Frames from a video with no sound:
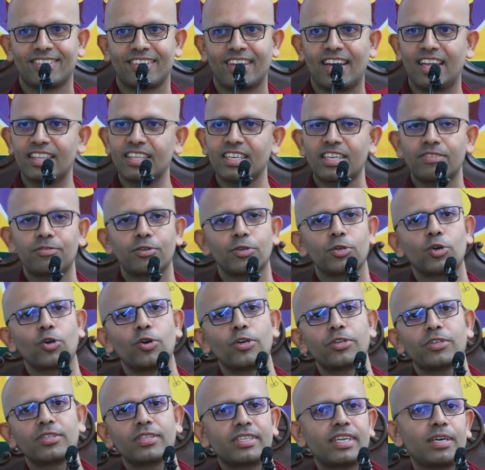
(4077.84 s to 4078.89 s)
And then if you go
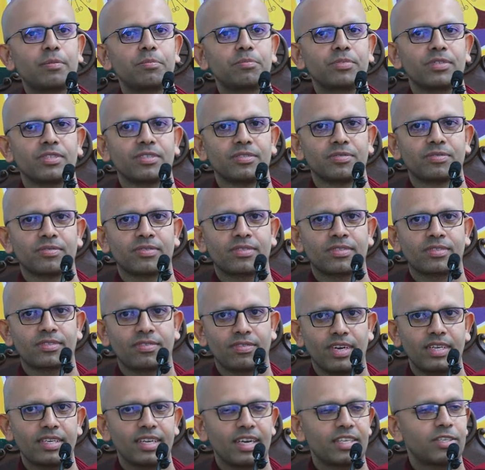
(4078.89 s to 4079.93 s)
into the temple,
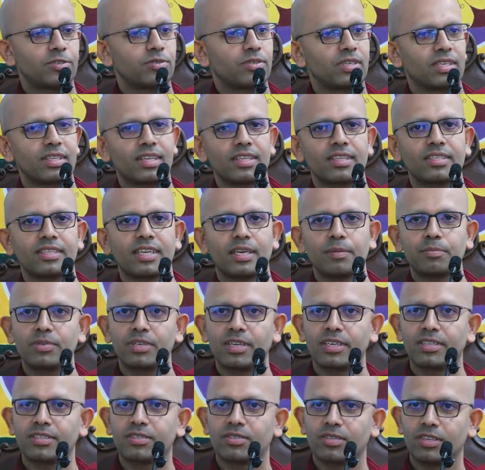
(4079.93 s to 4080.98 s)
right, and you see that the
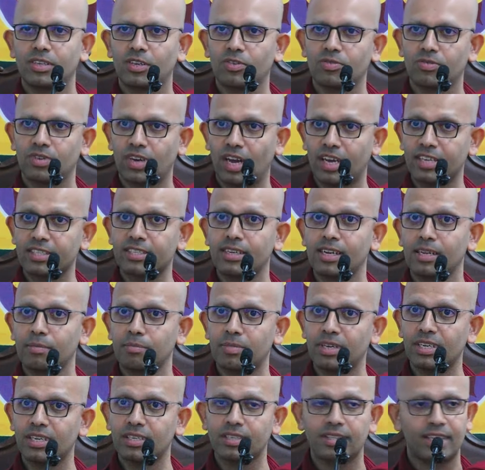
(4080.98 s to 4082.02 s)
temple is, you know, nicely
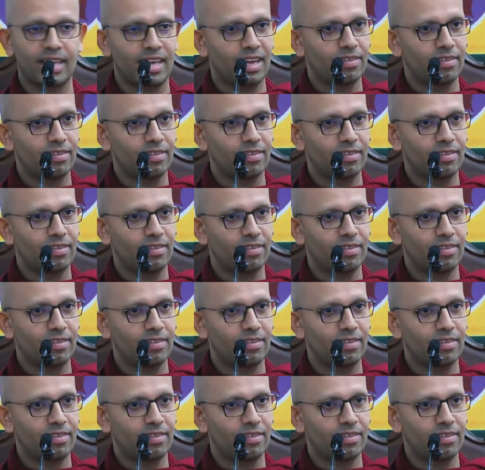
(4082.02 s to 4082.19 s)
built, they